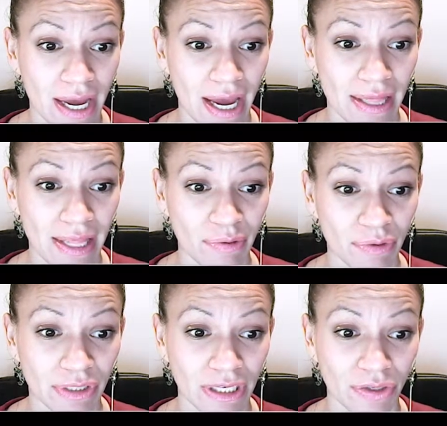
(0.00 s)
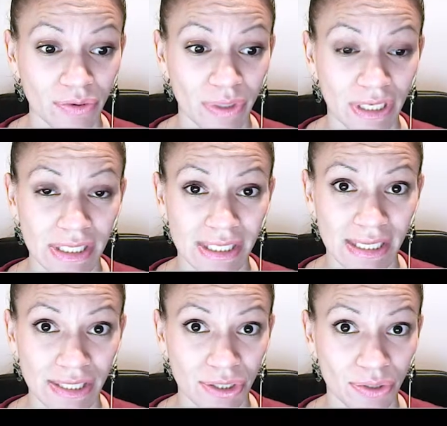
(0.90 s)
and that will tell you when it's
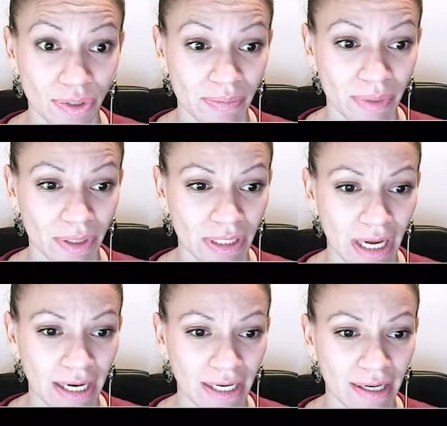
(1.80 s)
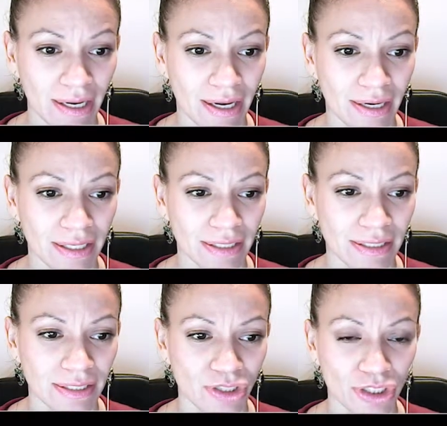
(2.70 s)
centered with the middle line. And
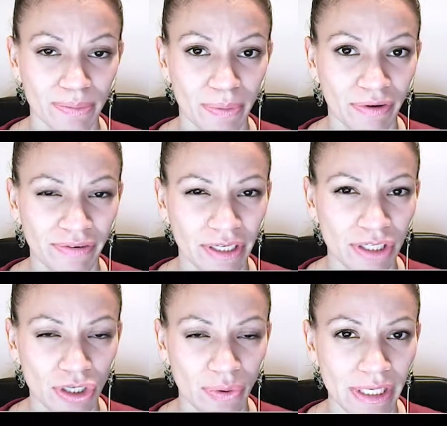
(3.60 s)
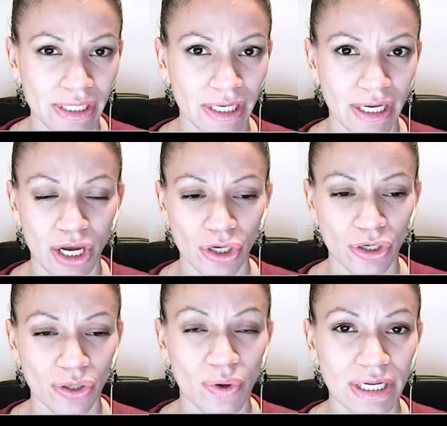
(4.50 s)
it's just perfect, so easy.
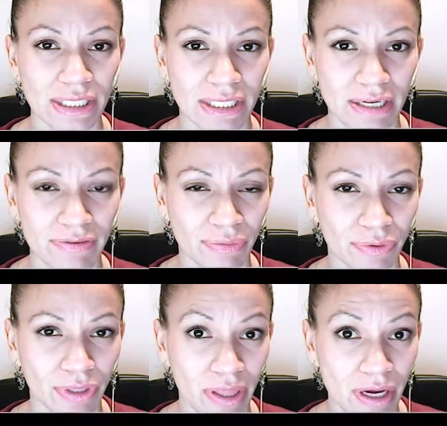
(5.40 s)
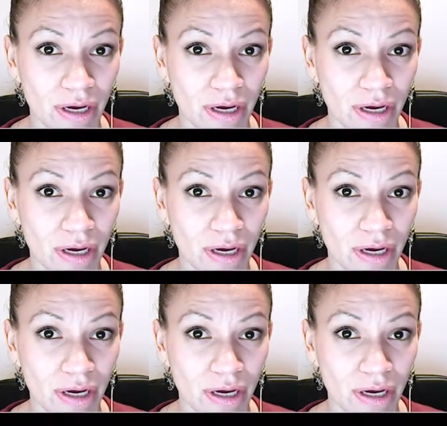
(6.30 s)
You don't need to even really think